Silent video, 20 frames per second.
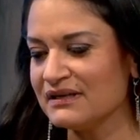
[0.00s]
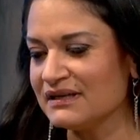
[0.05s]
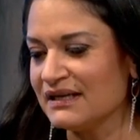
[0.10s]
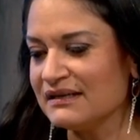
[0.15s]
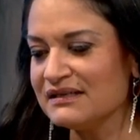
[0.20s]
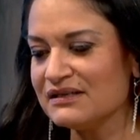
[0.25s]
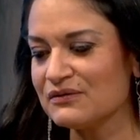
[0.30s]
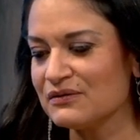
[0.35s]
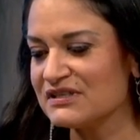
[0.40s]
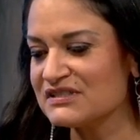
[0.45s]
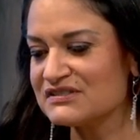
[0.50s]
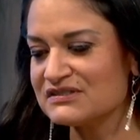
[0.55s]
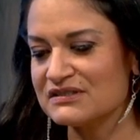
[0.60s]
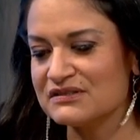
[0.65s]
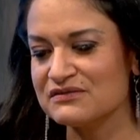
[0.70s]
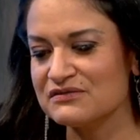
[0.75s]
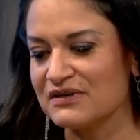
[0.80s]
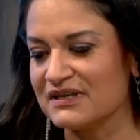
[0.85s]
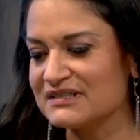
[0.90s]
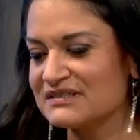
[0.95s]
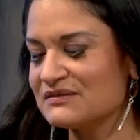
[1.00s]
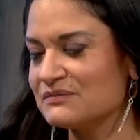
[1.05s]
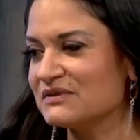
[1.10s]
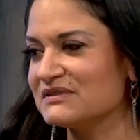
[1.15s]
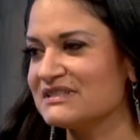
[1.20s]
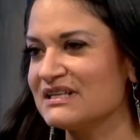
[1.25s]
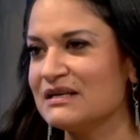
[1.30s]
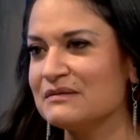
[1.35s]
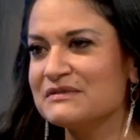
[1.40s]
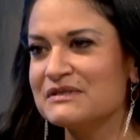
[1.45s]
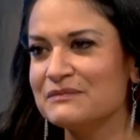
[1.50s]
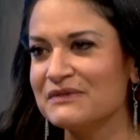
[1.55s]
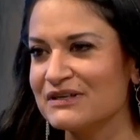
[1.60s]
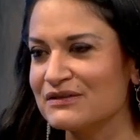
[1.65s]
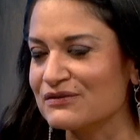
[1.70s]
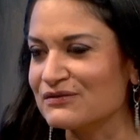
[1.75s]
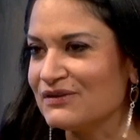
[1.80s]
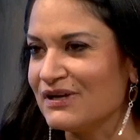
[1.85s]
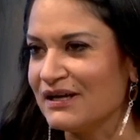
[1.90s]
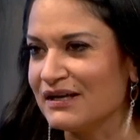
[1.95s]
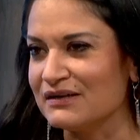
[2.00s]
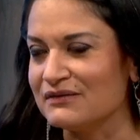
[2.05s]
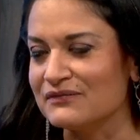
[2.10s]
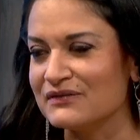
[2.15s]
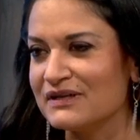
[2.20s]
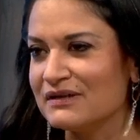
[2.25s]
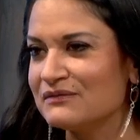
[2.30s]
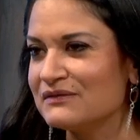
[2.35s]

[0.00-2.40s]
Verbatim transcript: any question you ask someone, tell me about your life.